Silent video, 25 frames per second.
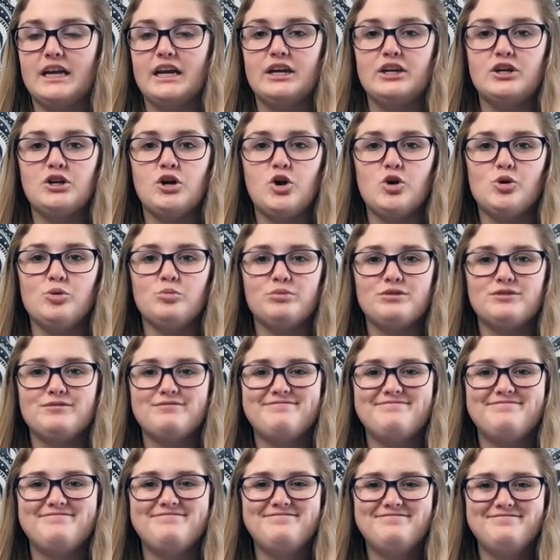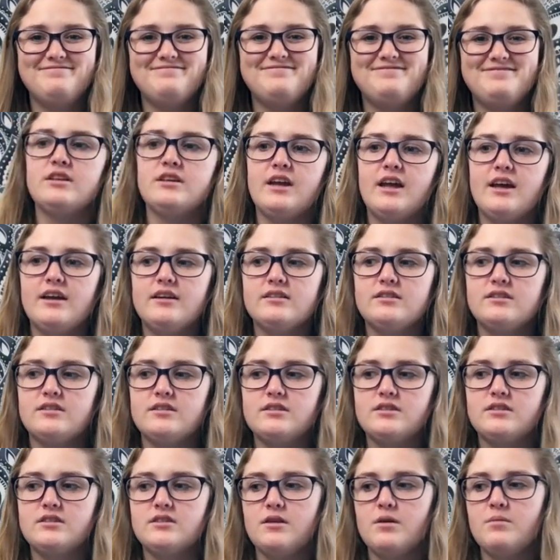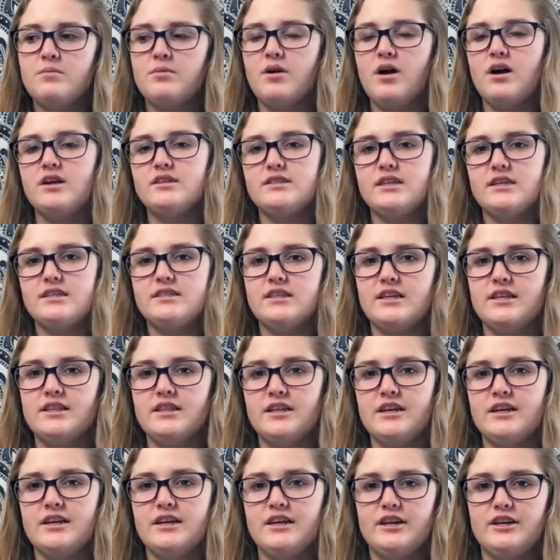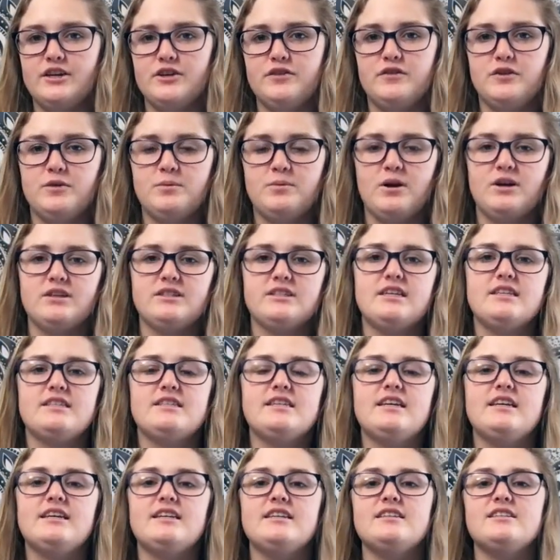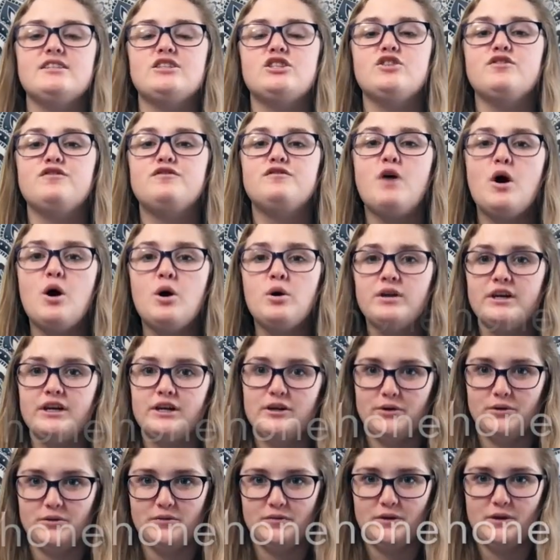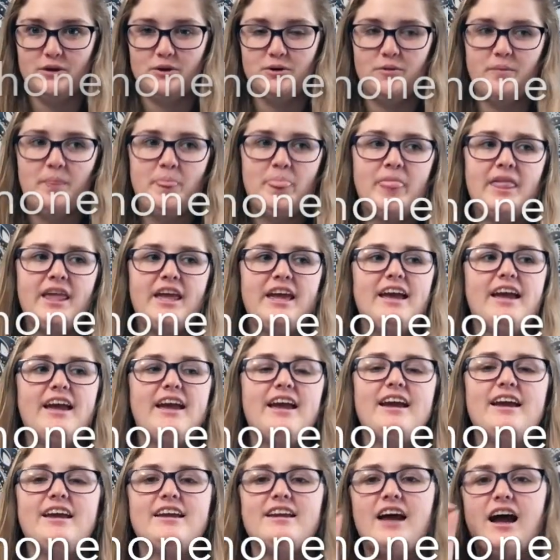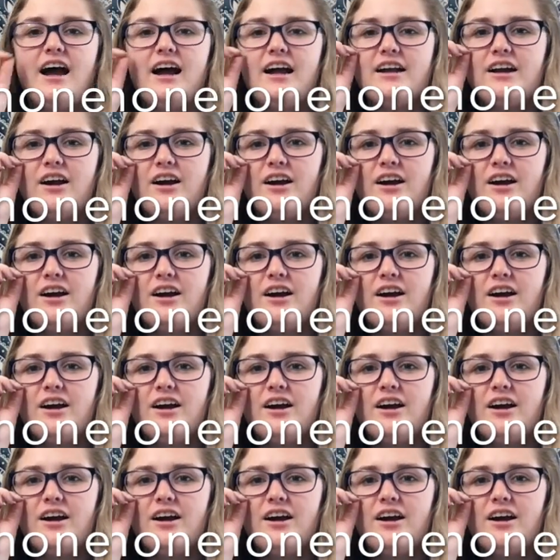and hope. The next process in the interview process is the phone interview, and I